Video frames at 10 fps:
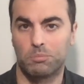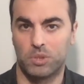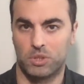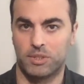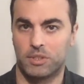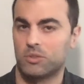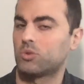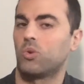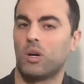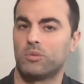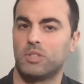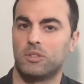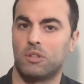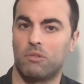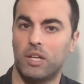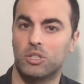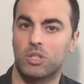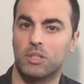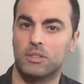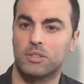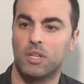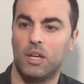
building throughout the iterations.